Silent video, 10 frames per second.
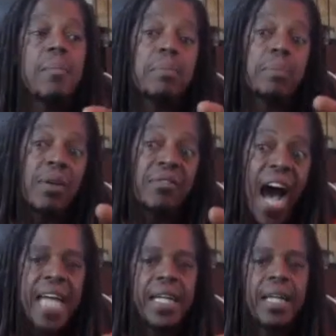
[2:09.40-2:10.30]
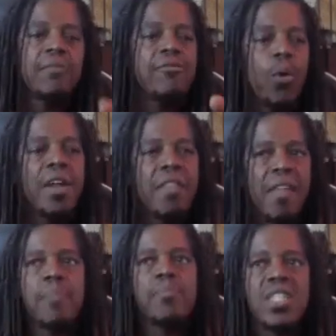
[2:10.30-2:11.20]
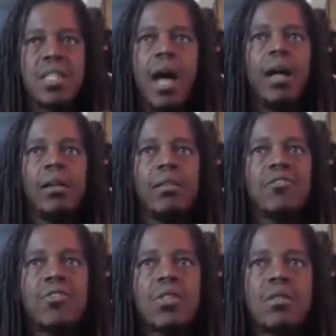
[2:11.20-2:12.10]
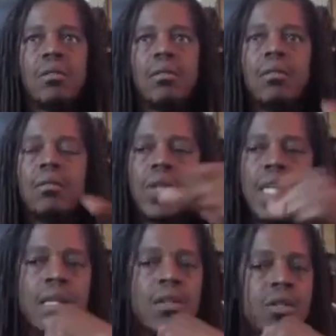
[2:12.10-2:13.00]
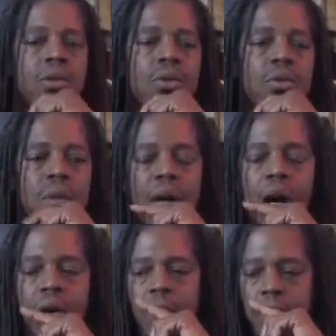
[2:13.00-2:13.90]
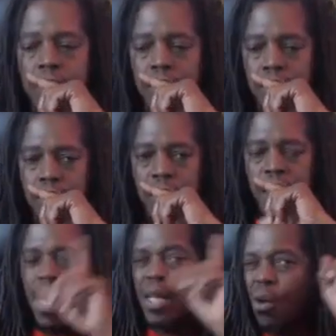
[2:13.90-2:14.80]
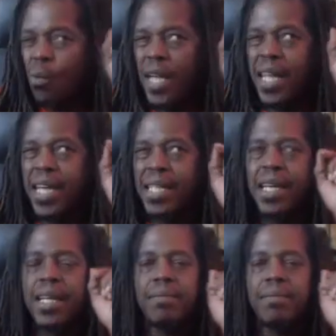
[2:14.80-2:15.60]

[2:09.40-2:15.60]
providing for themselves into tomorrow. And so what they did